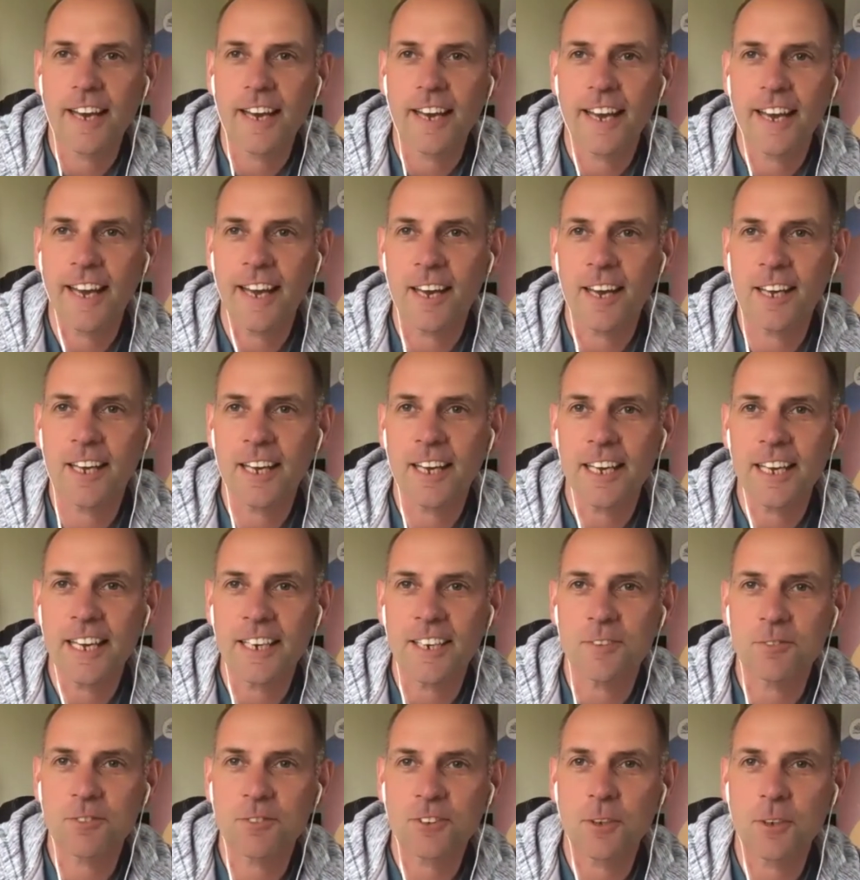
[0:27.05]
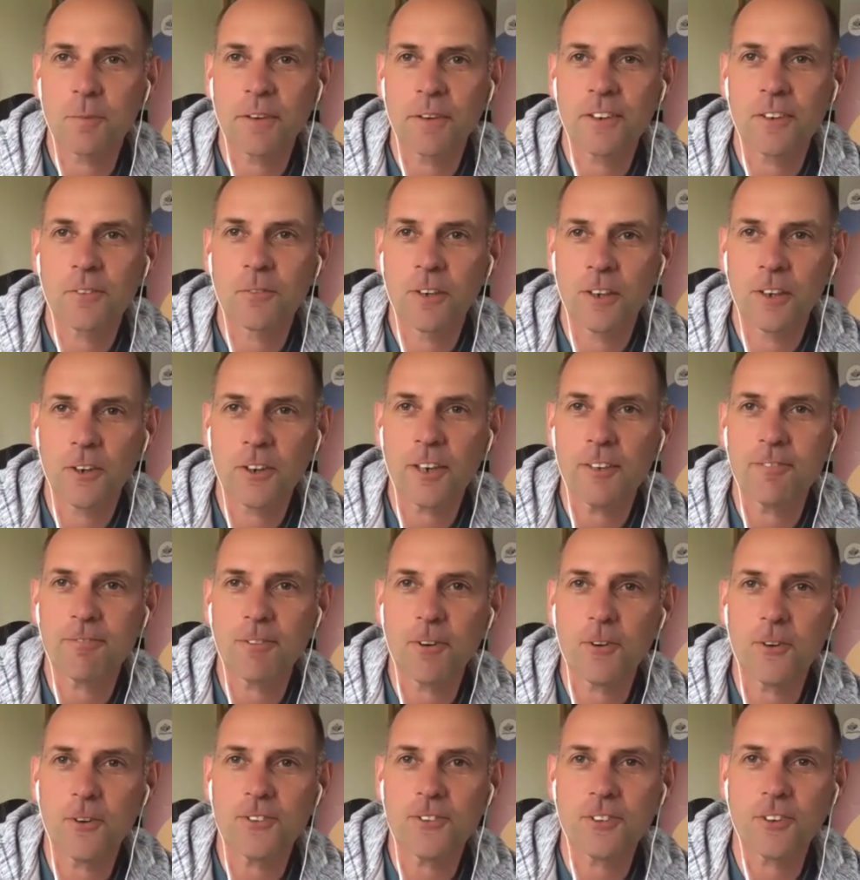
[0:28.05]
And it's going to be, we're looking
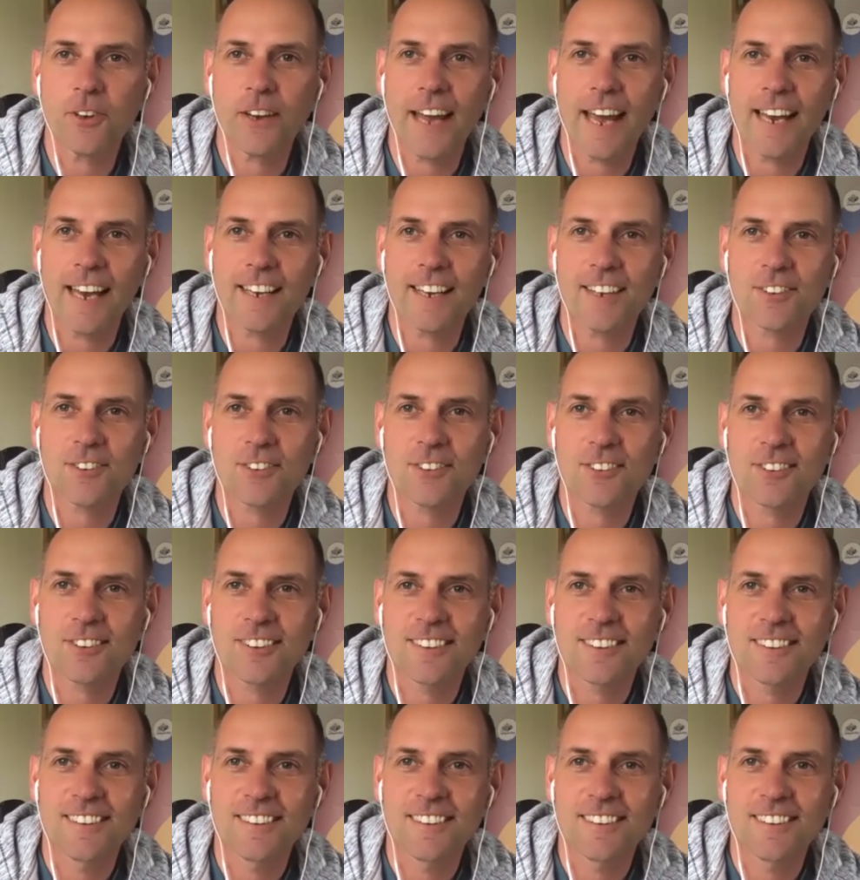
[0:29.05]
forward to it, Alex.